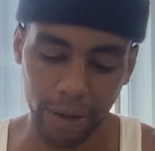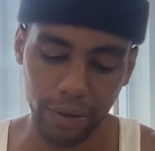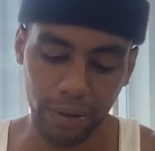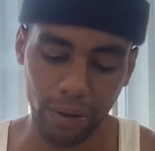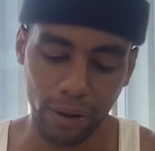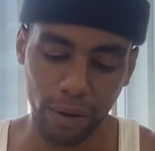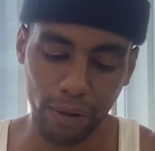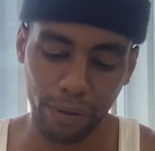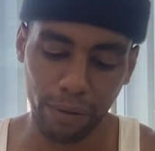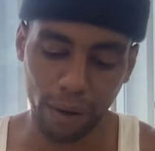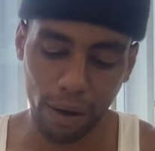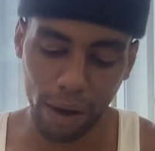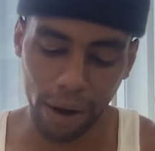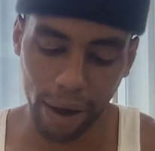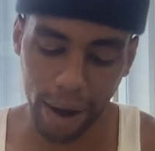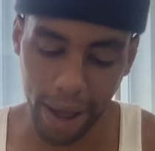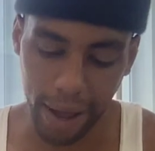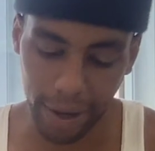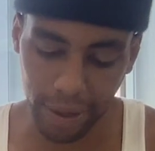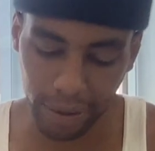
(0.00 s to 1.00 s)
so
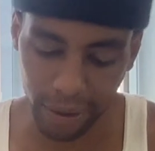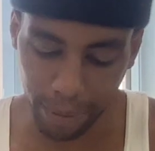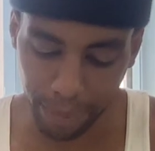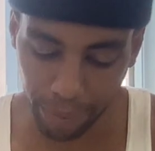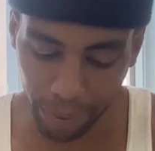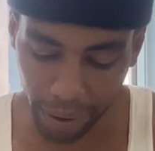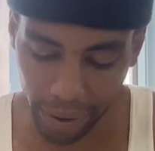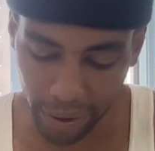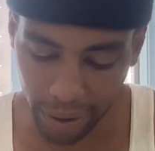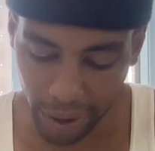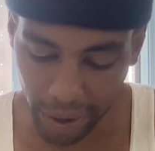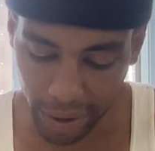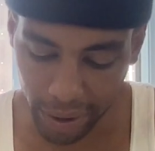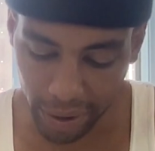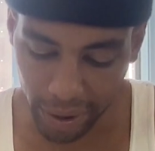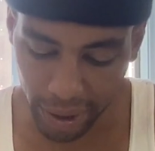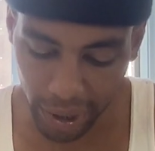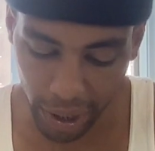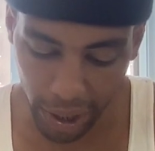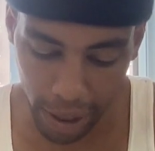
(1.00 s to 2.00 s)
far as the priest can
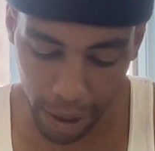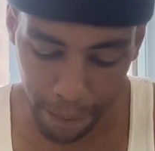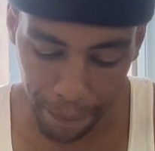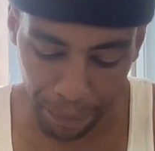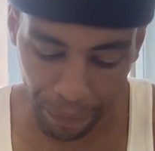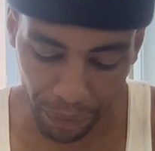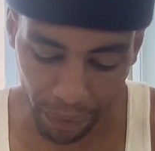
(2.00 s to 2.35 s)
see.